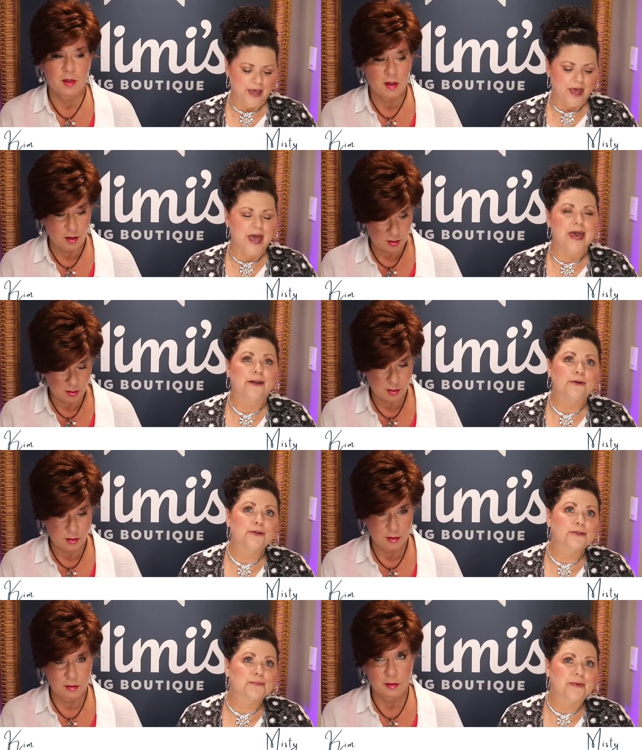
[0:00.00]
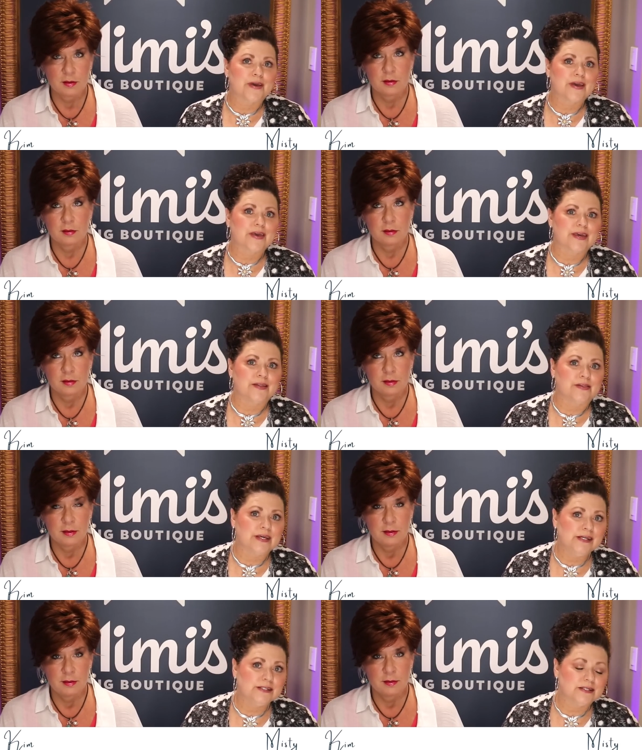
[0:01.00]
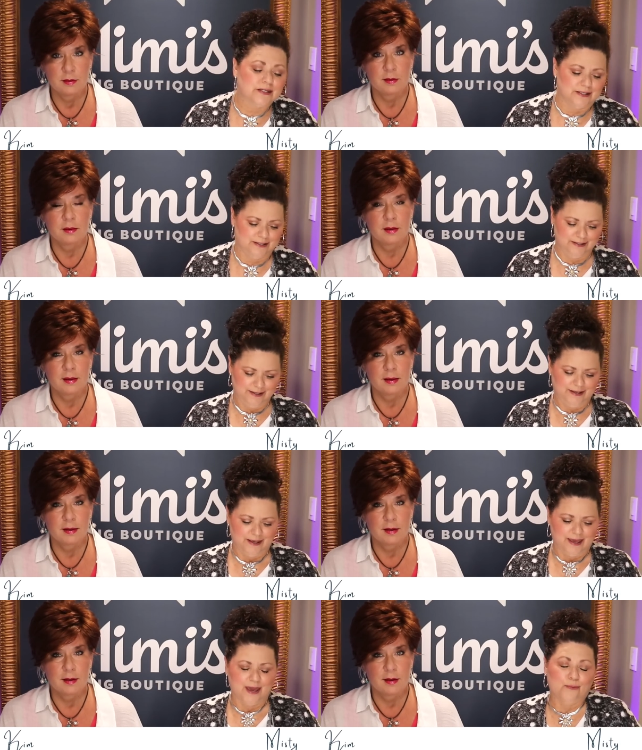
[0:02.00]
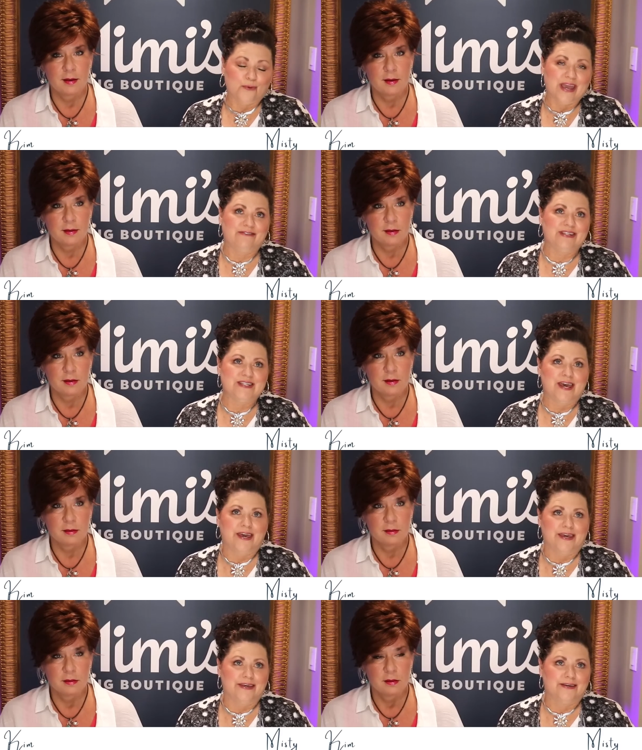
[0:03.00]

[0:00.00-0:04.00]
Speaker 1: editors pick Elite, and Wavy Day.